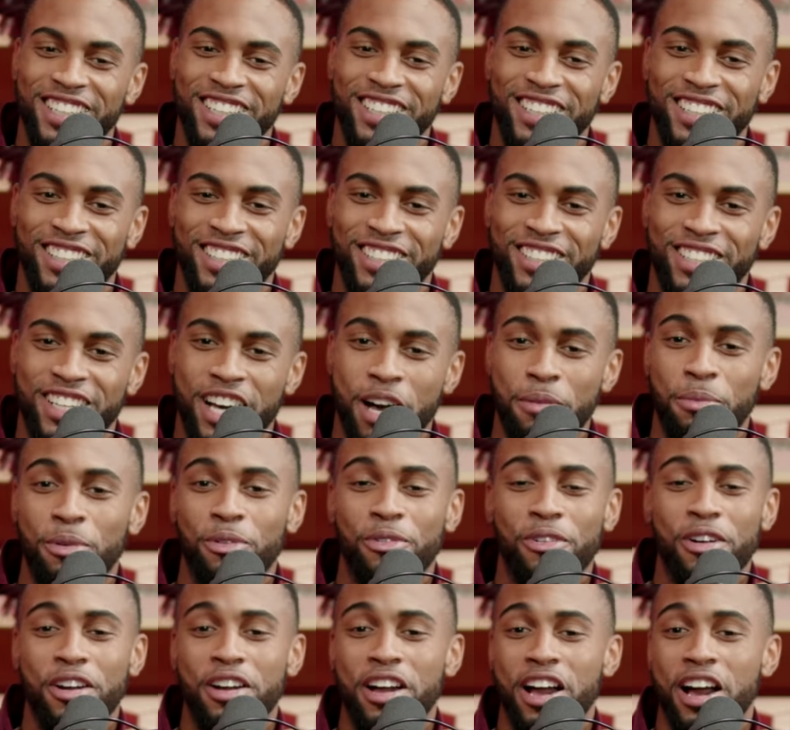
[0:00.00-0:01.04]
I'm
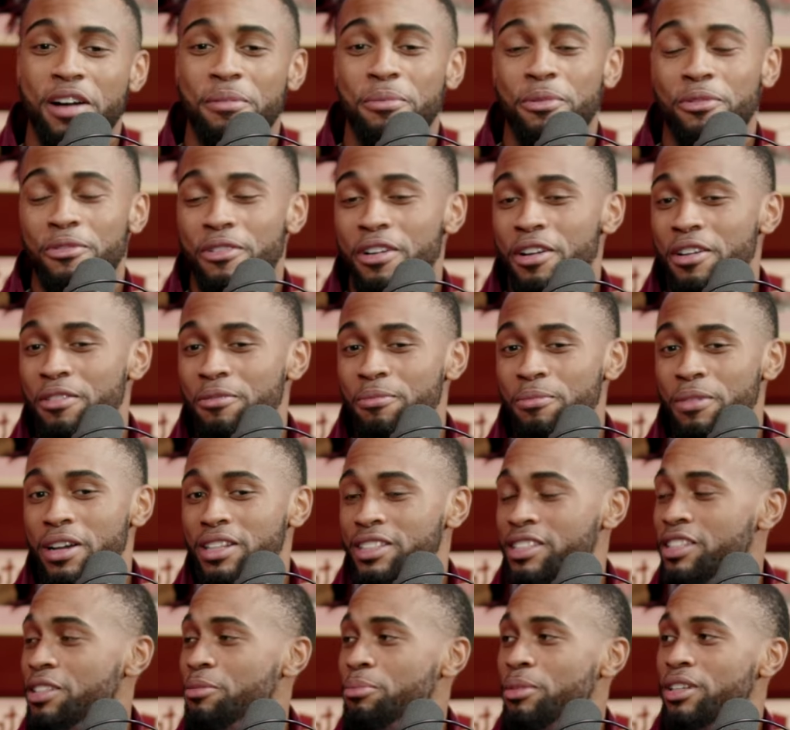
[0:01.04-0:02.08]
around my
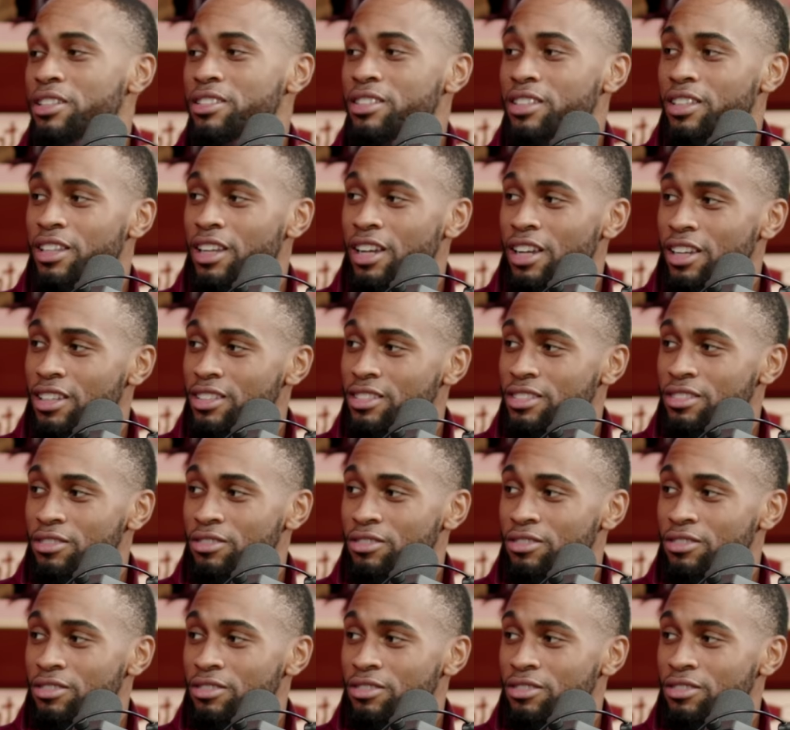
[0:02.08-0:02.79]
teammates a lot.